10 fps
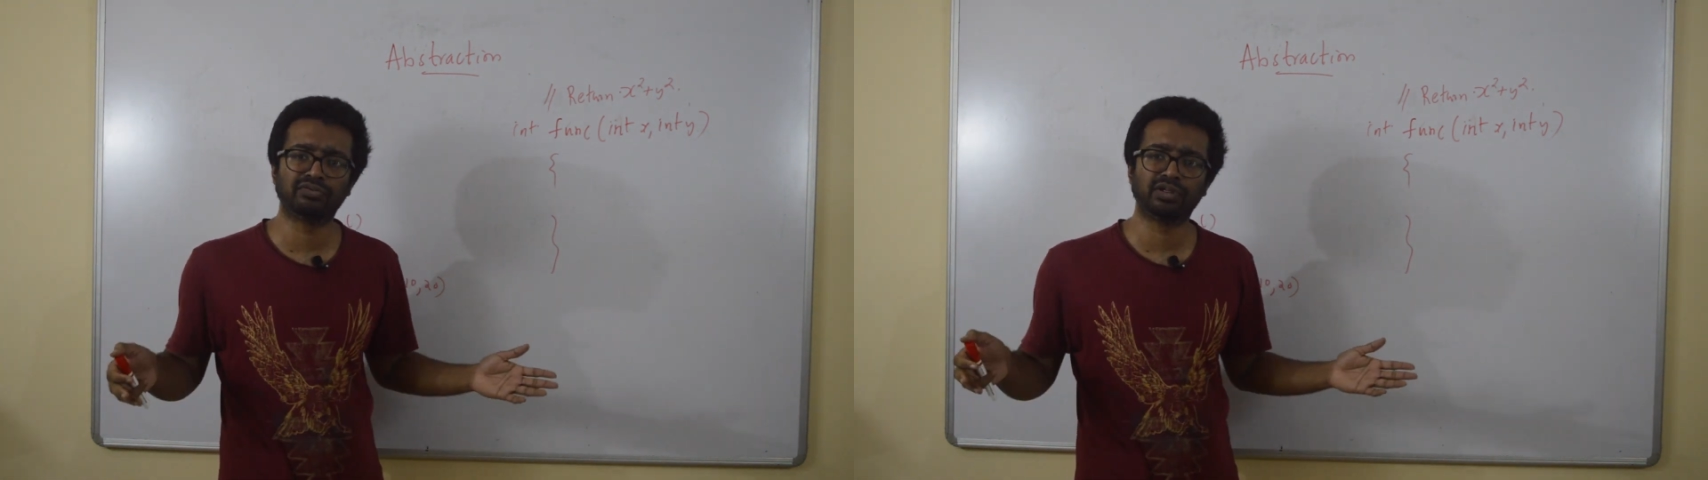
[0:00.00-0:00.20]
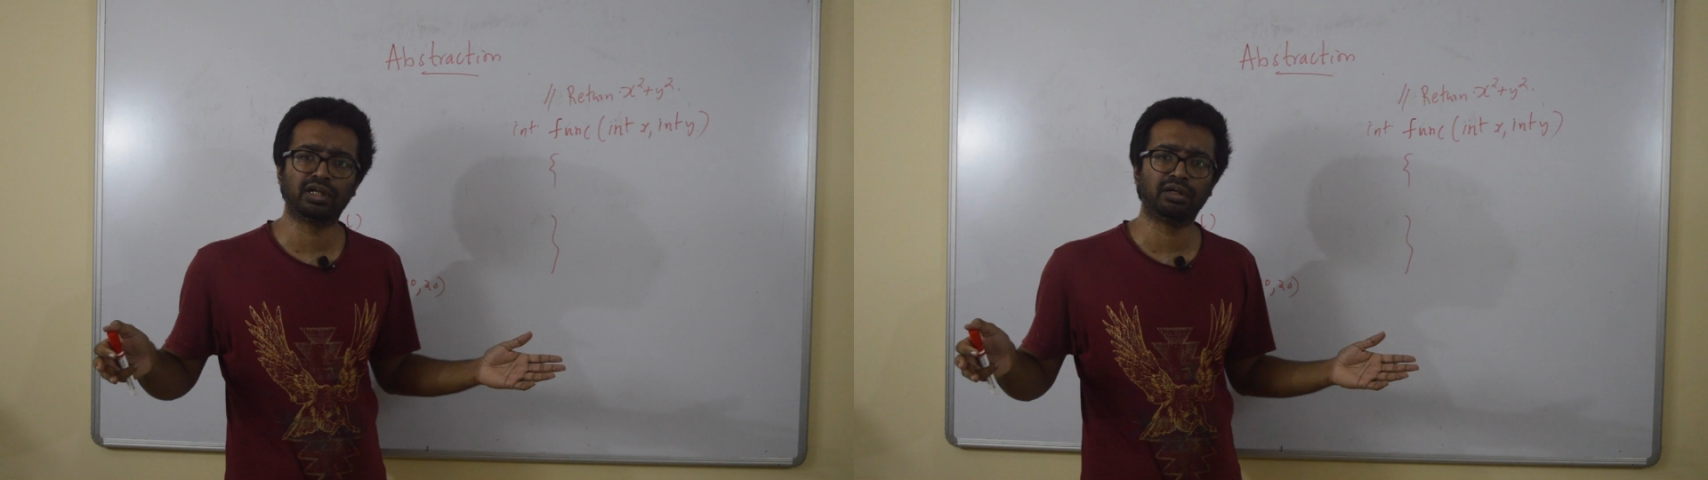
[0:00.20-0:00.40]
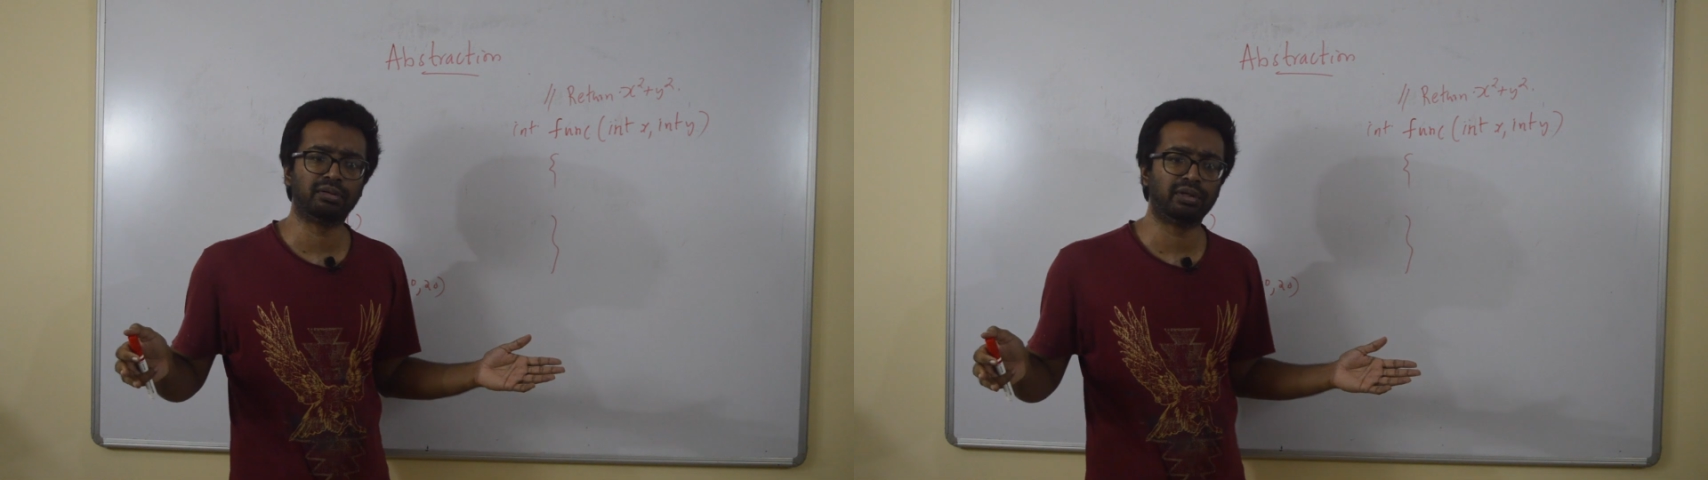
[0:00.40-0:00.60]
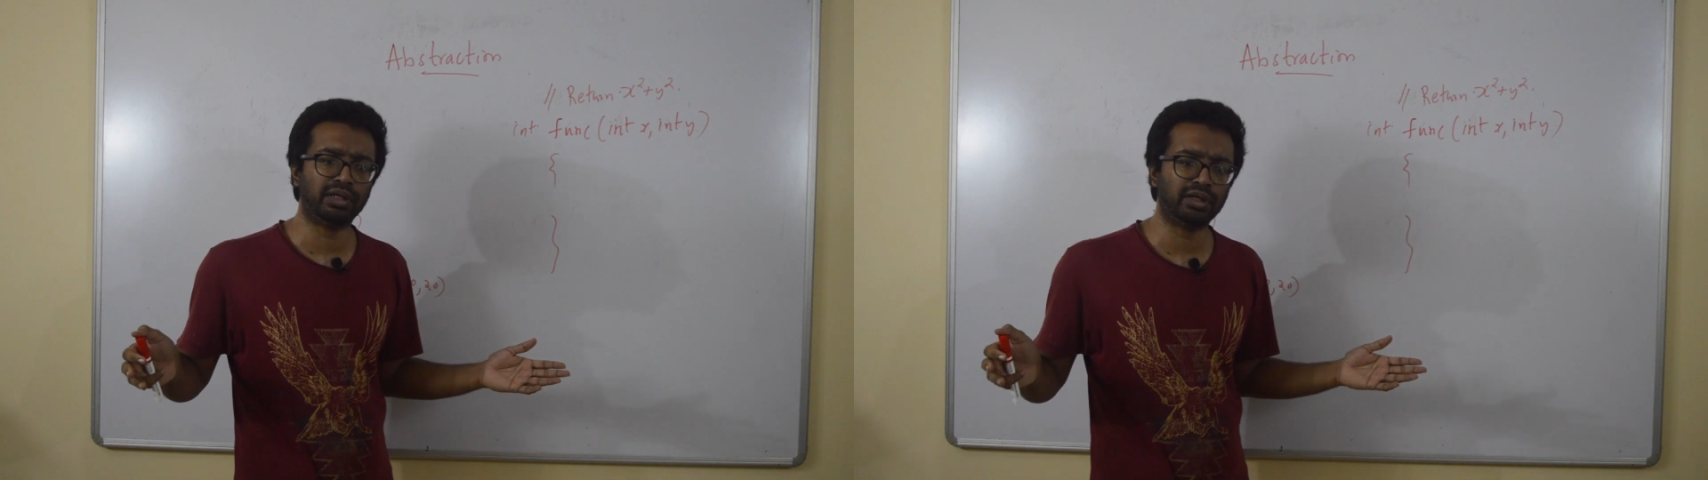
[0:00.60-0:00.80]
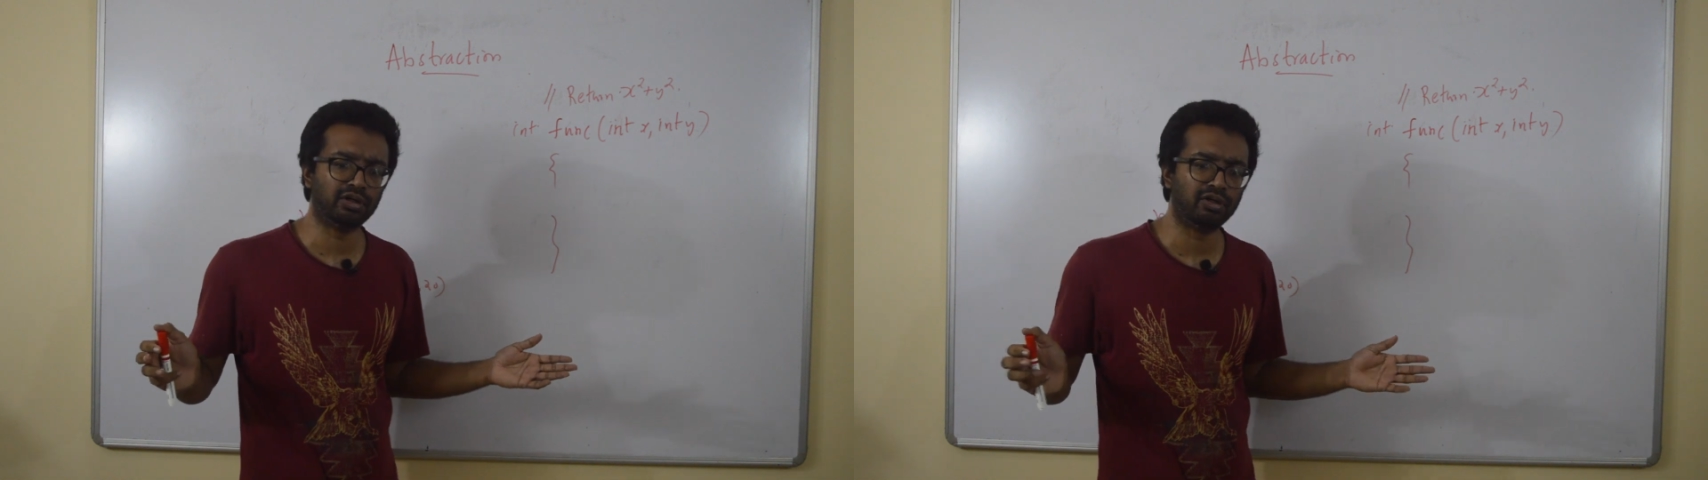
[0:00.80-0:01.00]

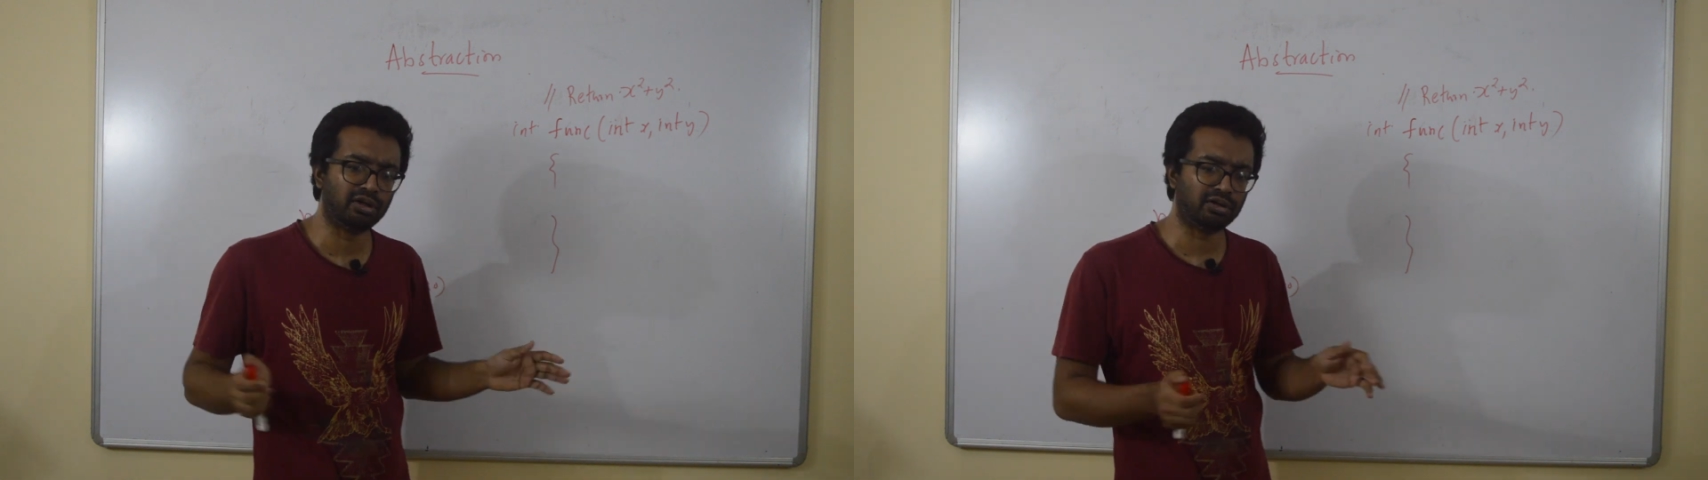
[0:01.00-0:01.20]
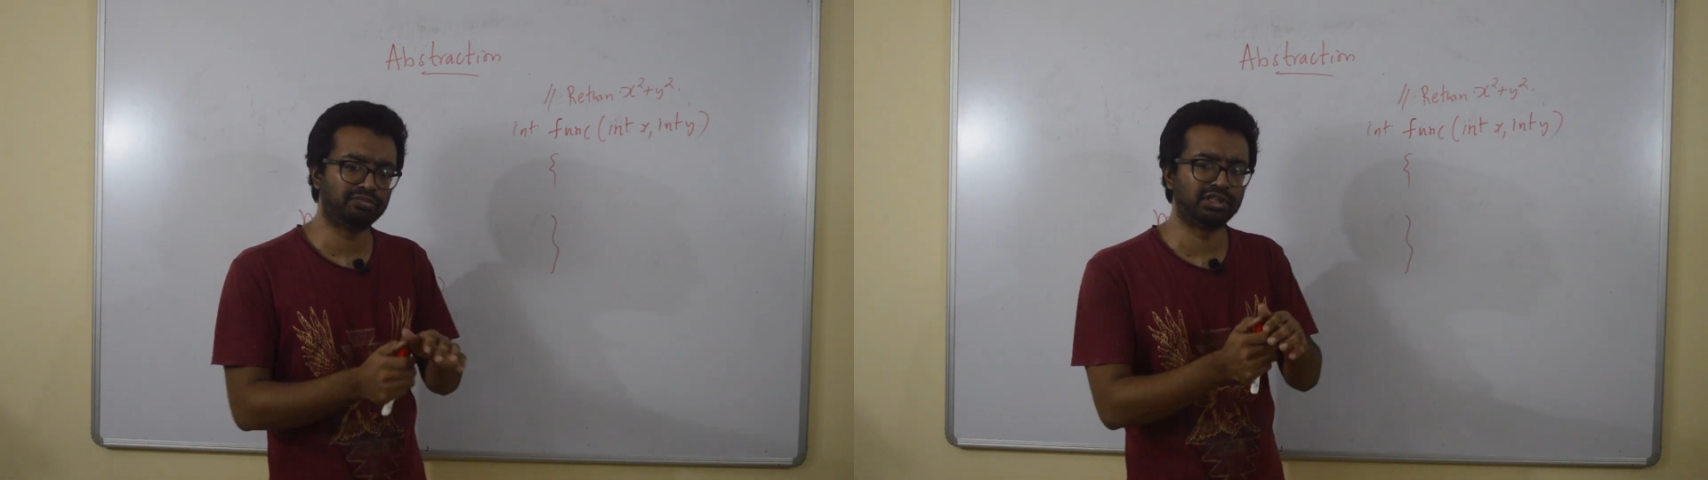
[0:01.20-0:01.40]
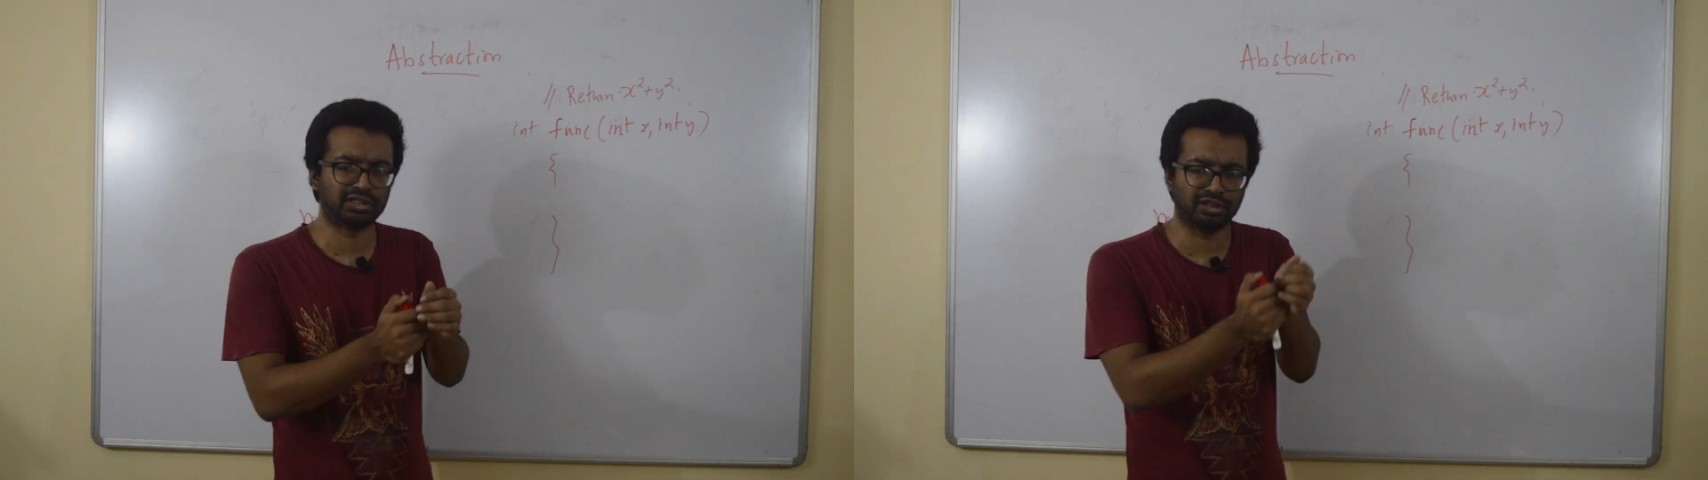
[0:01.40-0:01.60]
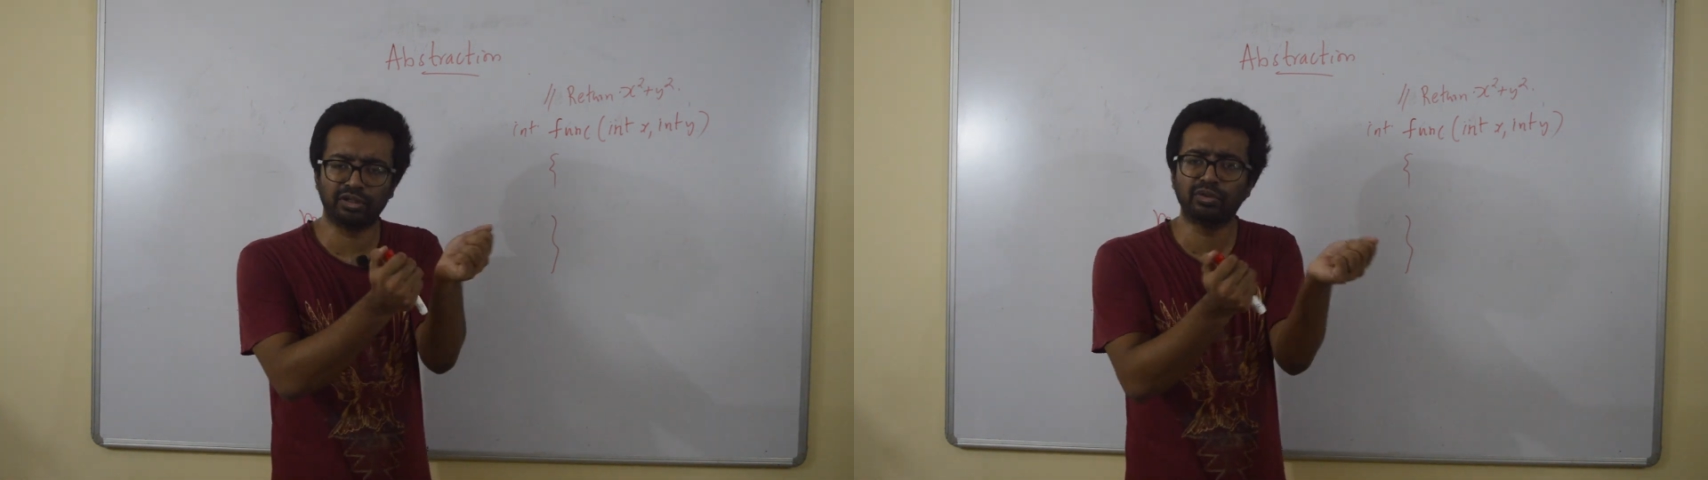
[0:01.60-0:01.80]
objects.